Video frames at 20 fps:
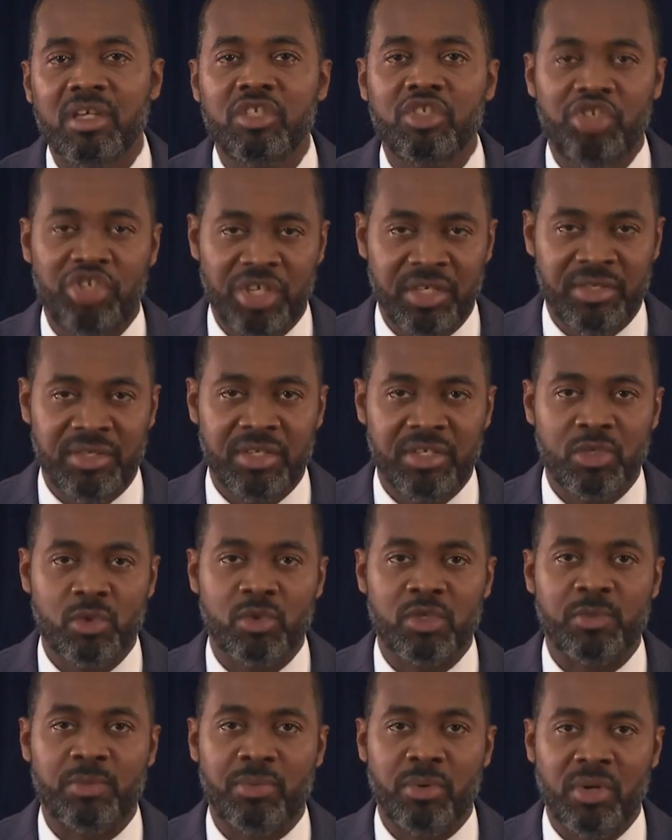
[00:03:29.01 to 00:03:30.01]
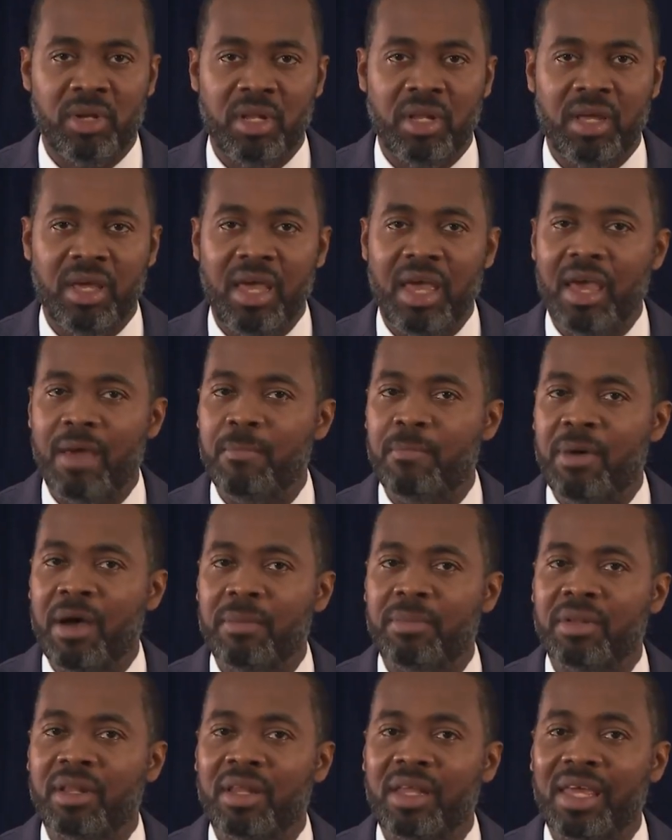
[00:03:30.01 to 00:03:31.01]
Jesus was brutally and
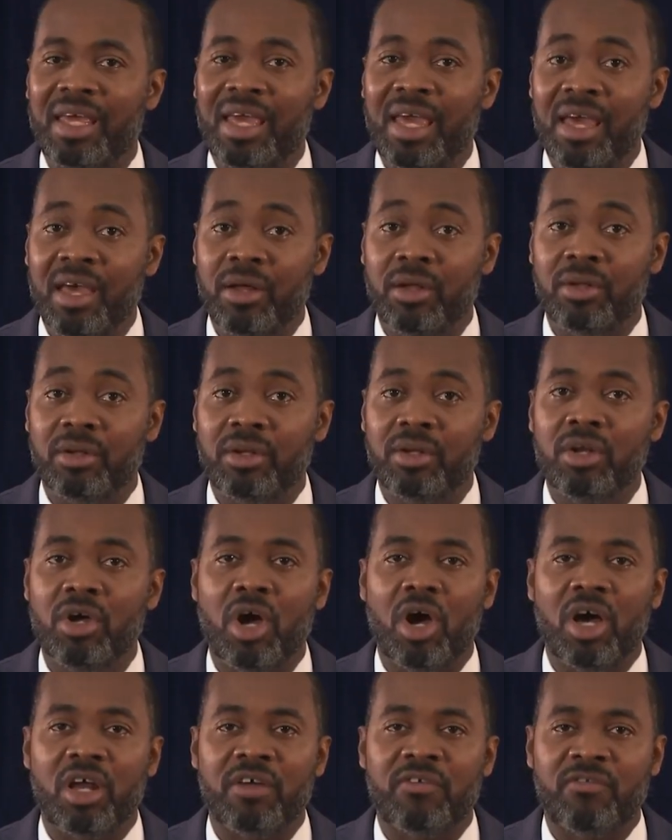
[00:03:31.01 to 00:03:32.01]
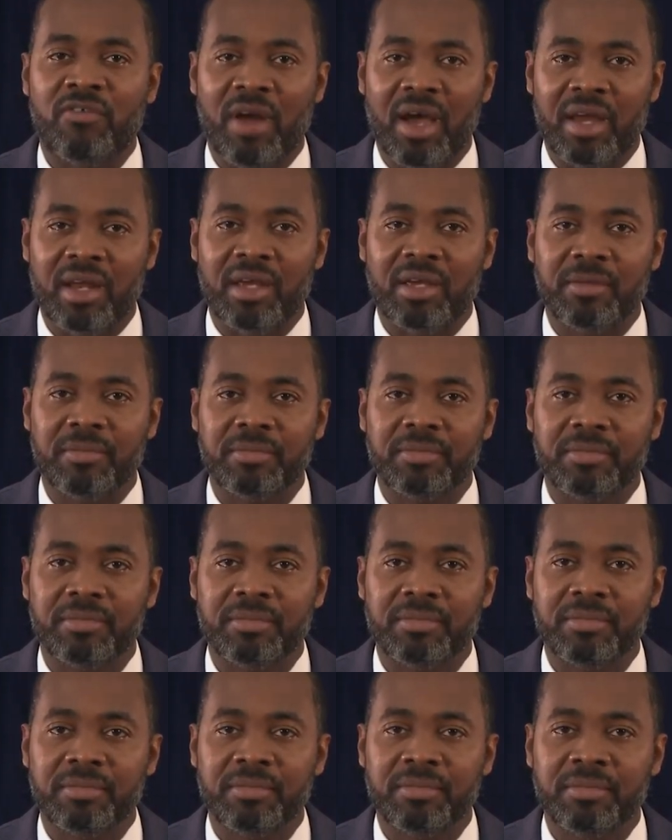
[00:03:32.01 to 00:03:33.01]
publicly killed on a Friday,
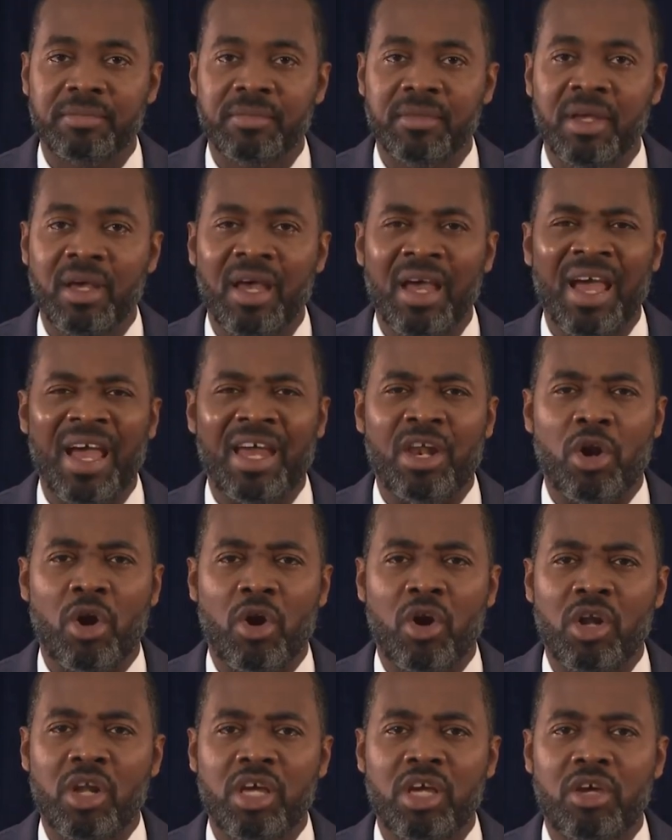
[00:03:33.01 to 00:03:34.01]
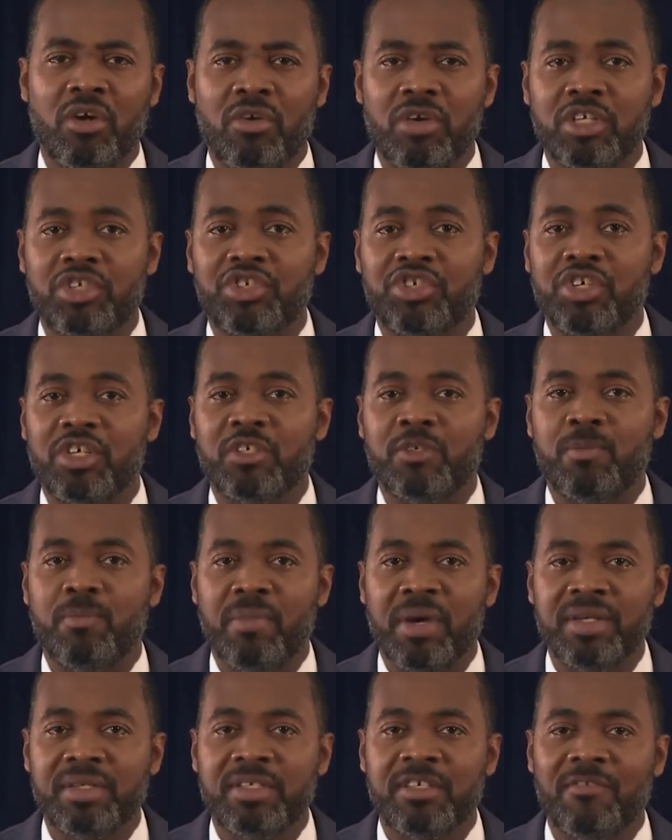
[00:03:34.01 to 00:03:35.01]
and early Christians
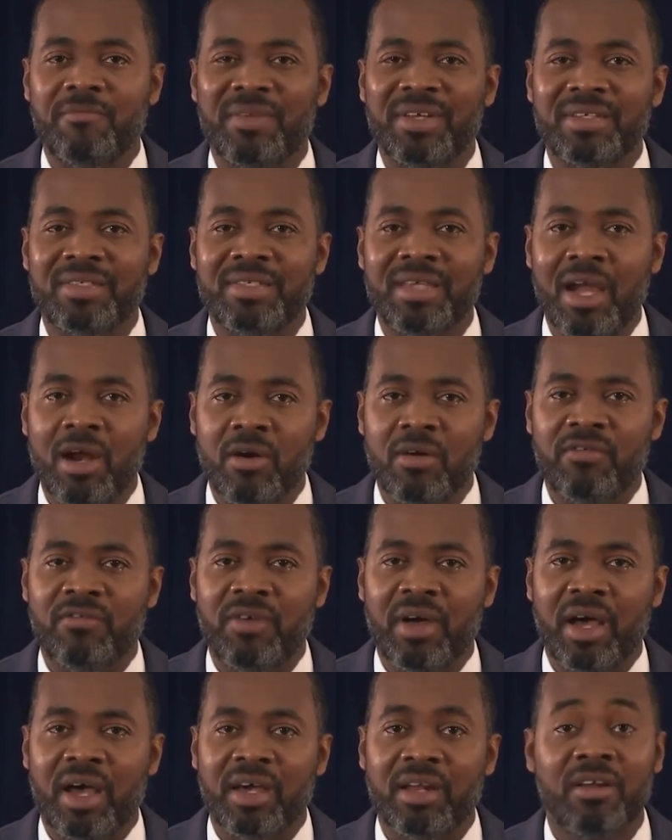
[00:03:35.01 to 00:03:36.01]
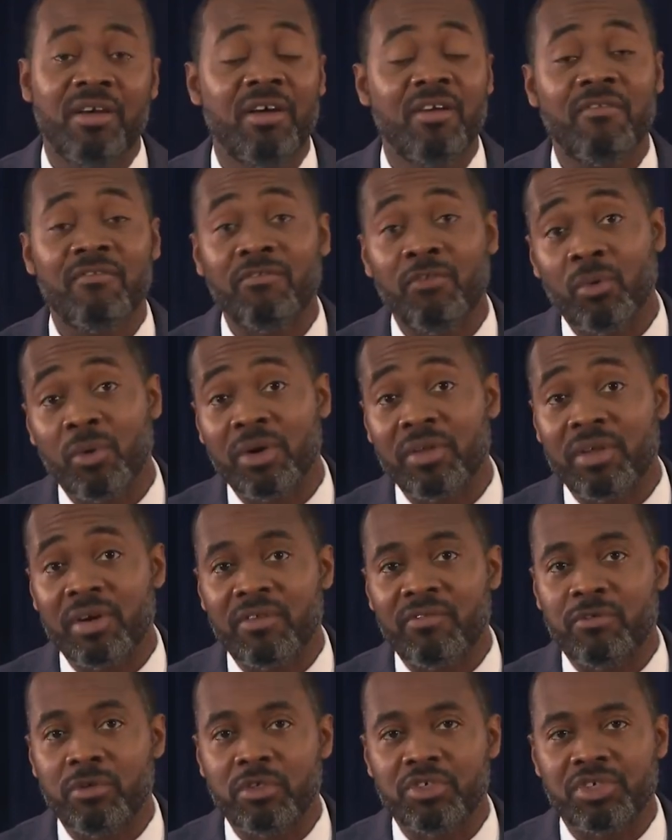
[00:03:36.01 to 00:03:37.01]
must have been terrified for
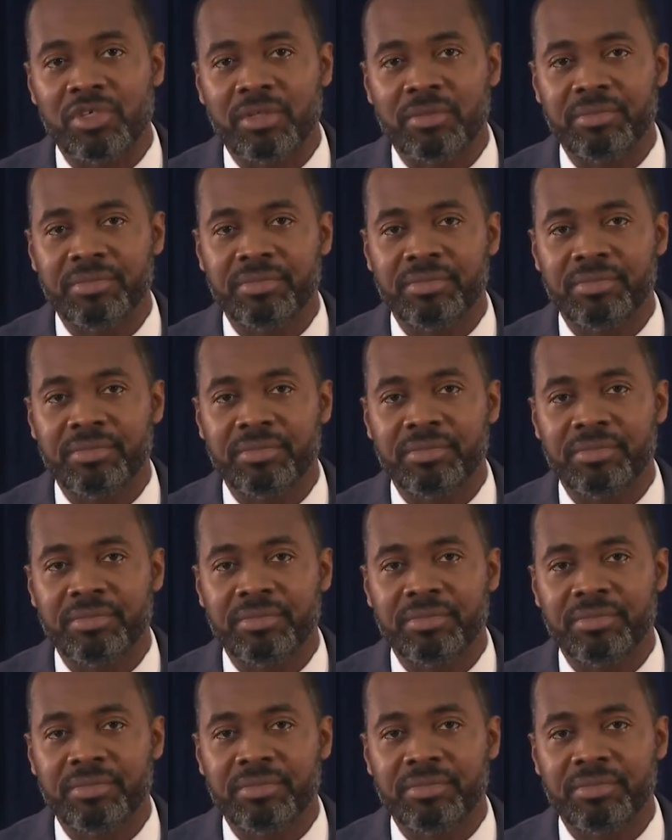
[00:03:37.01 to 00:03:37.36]
their future.